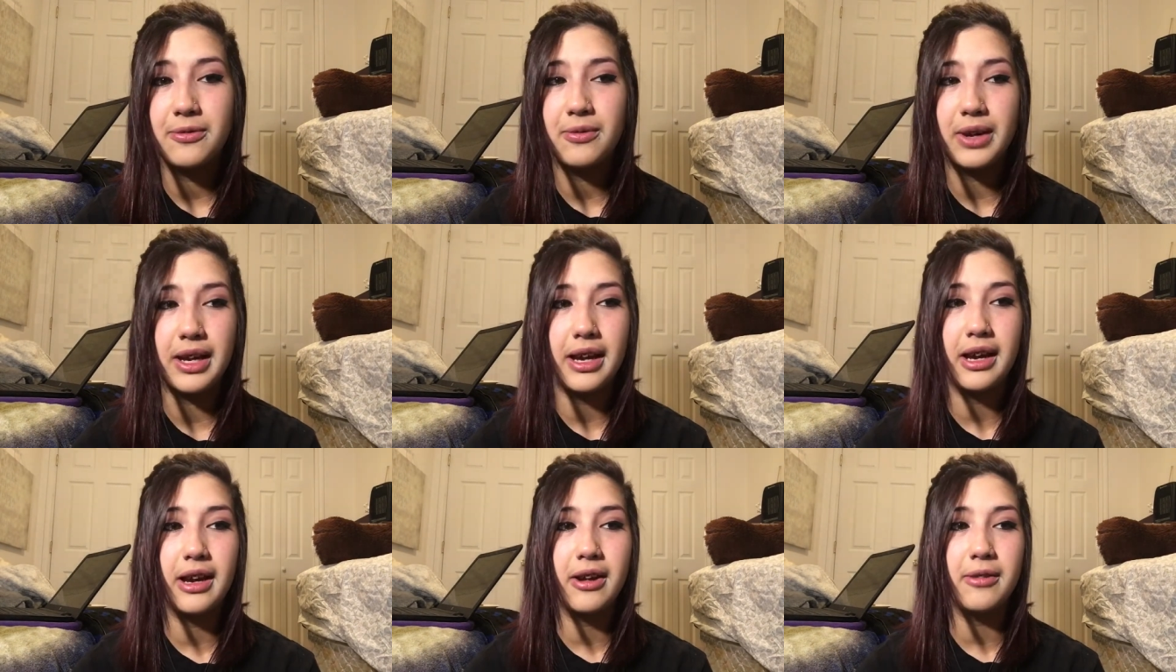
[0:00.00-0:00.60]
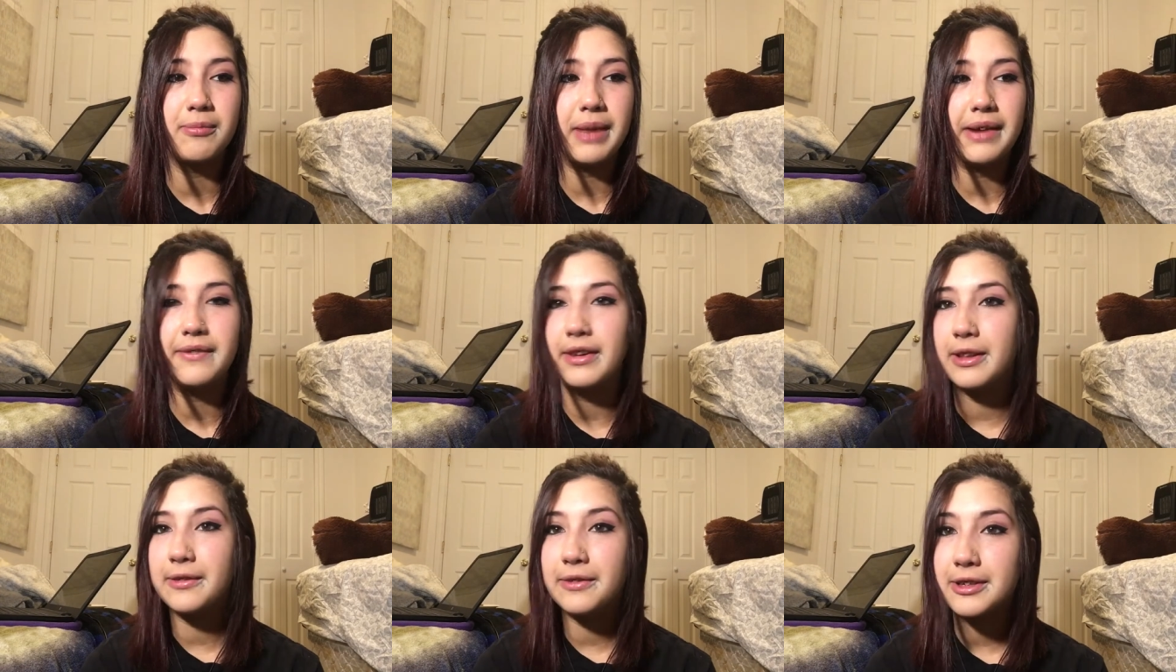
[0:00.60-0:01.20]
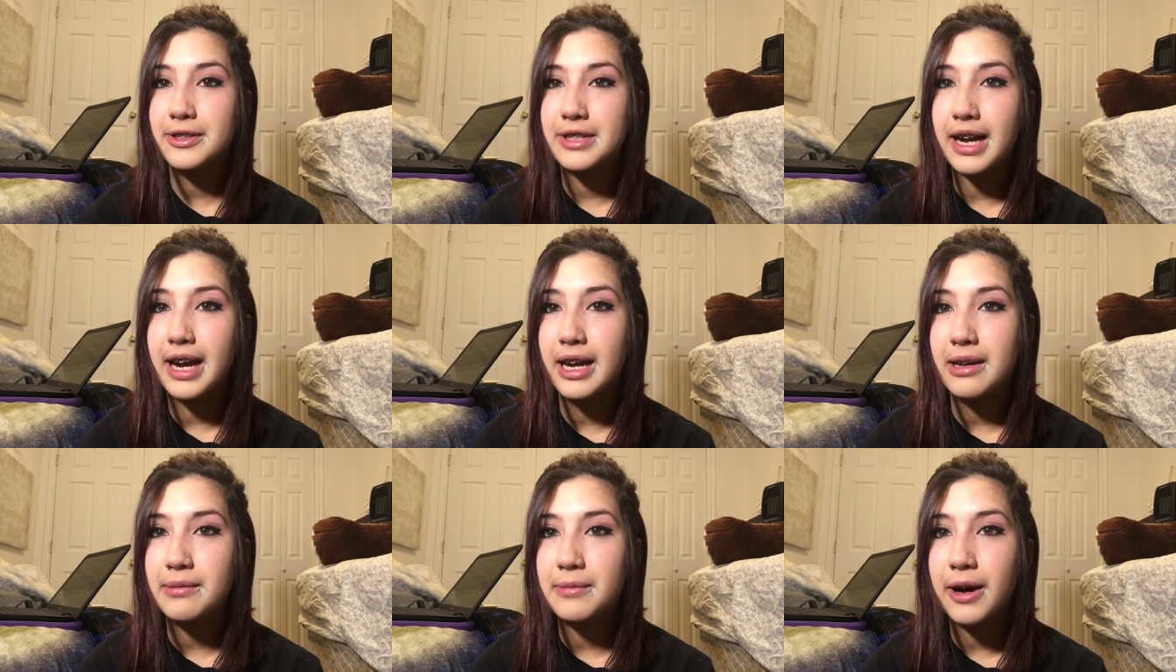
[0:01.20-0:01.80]
We met for the first
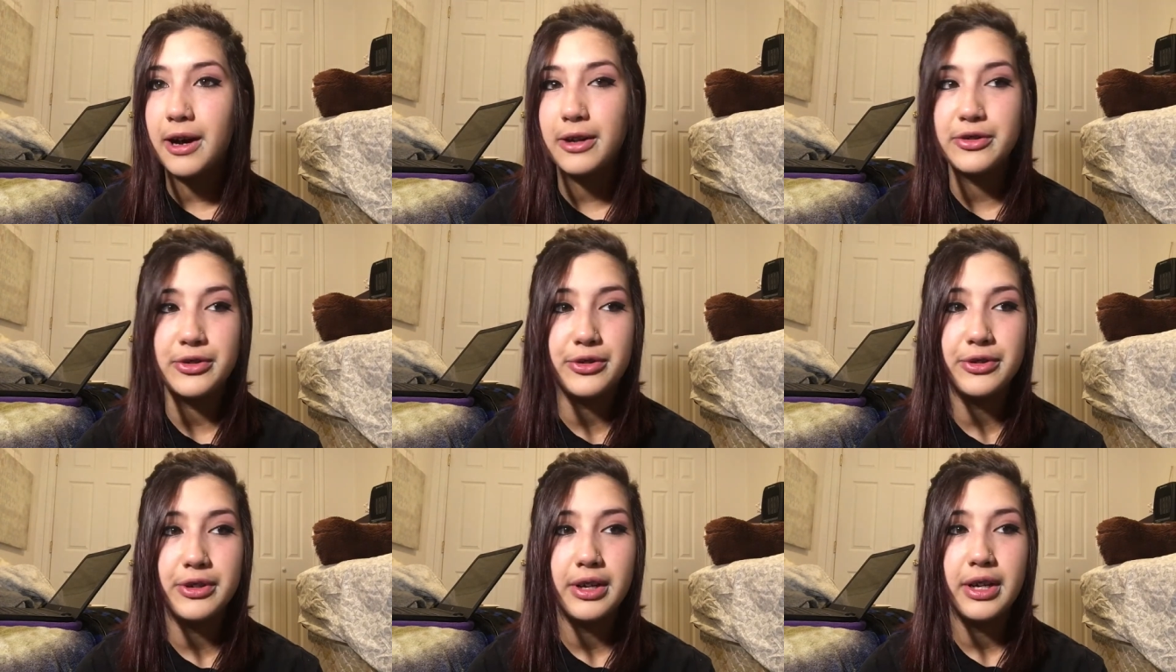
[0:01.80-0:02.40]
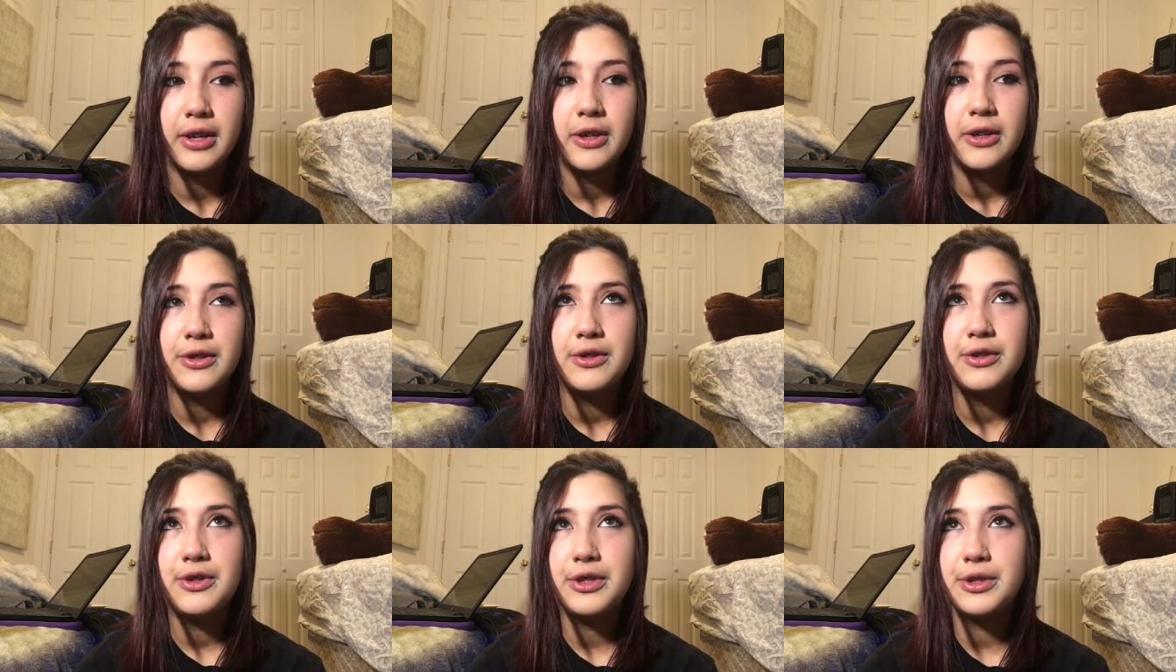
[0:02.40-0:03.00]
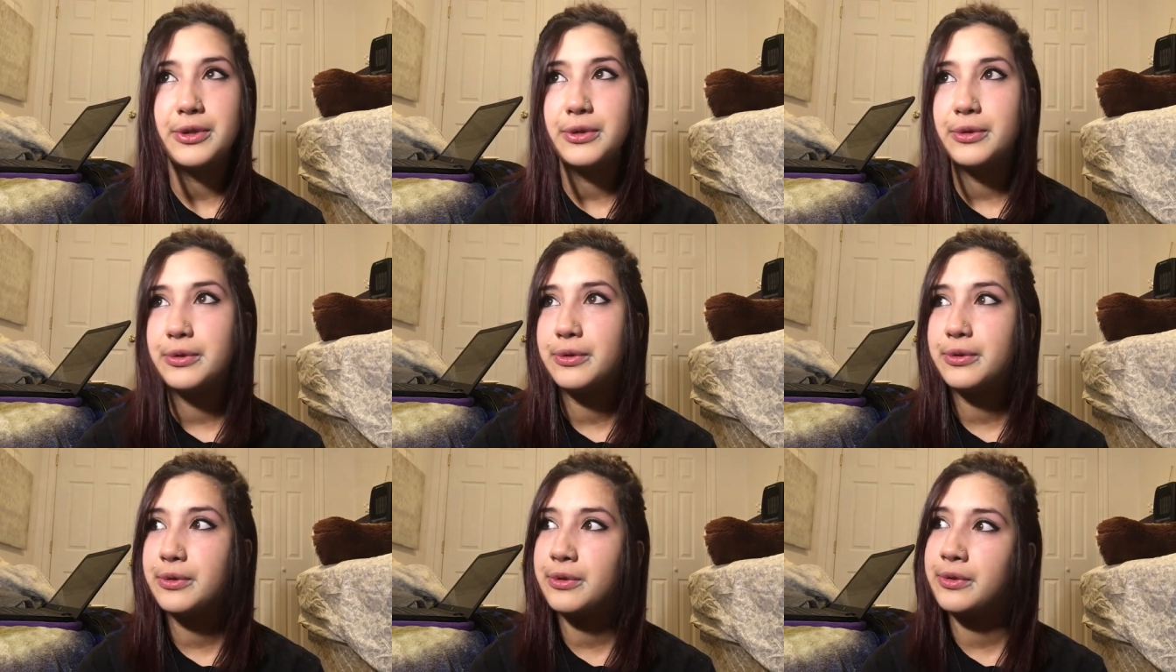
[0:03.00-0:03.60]
time on
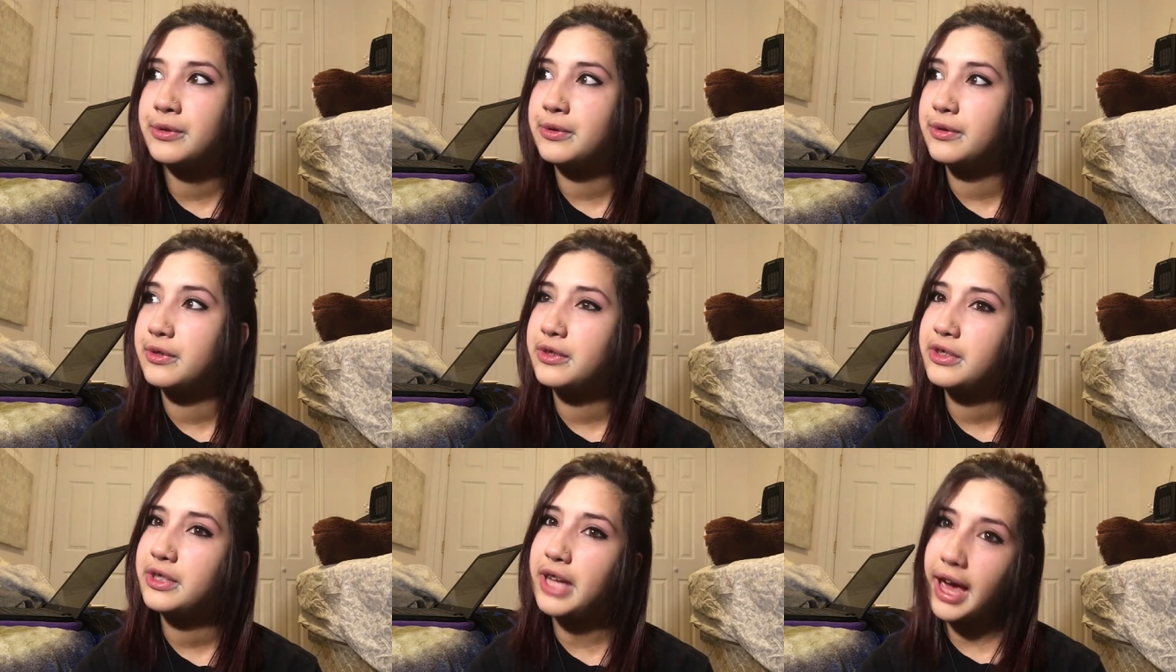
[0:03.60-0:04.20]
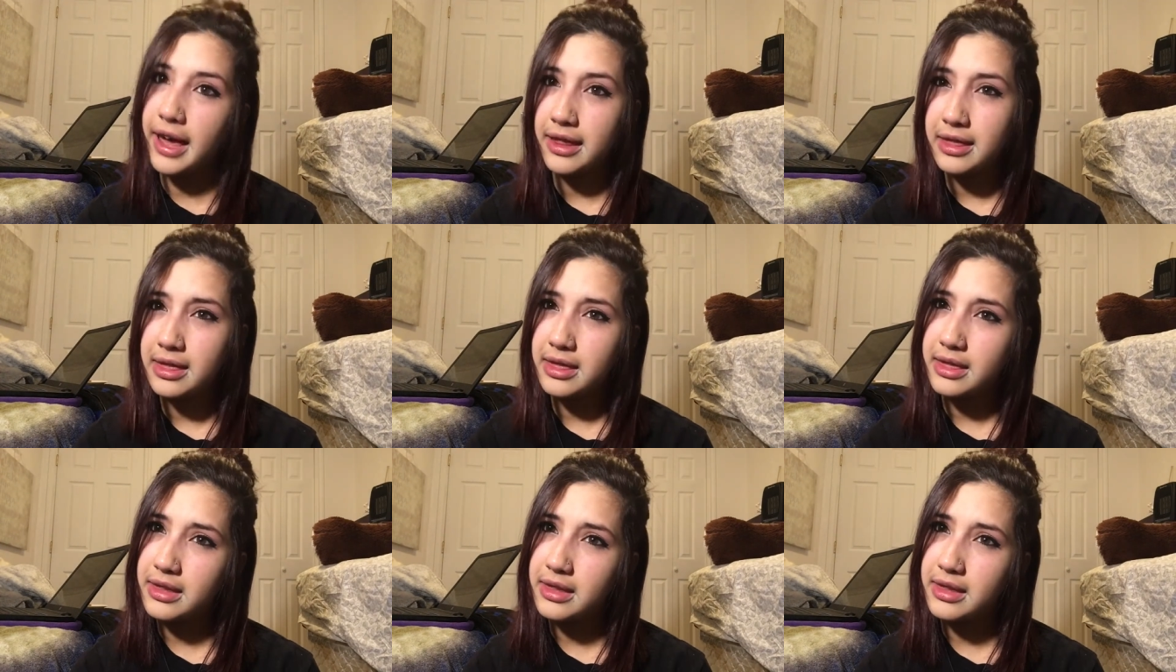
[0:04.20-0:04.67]
June 10th?